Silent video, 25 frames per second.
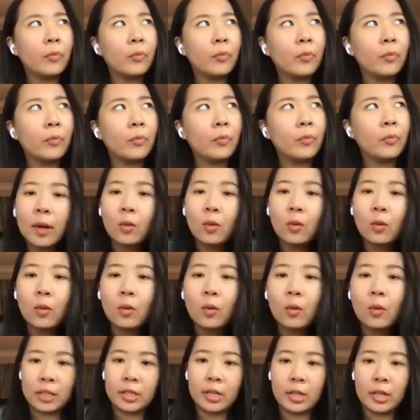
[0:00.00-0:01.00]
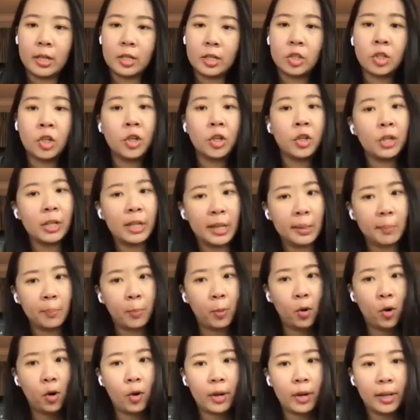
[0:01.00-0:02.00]
what was the turning
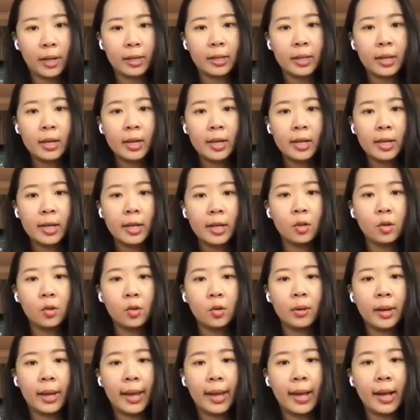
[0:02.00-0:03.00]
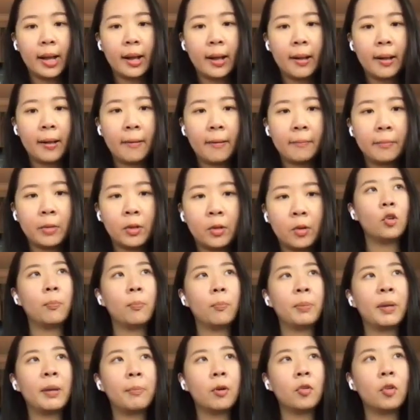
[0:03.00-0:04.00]
point? Like
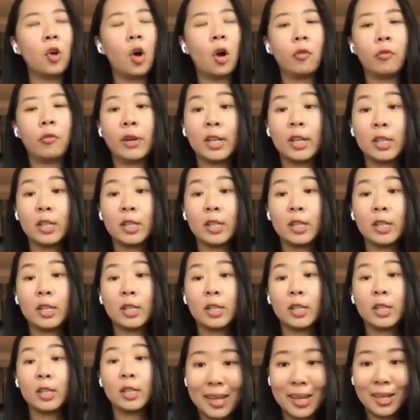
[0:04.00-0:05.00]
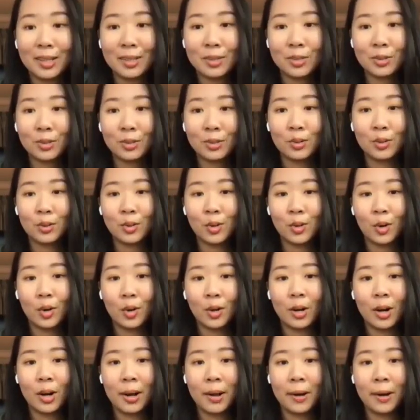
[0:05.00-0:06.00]
people not responding to
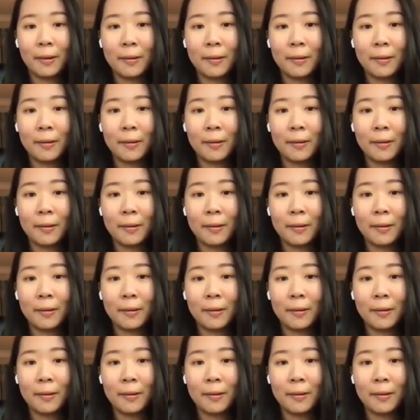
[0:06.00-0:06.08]
your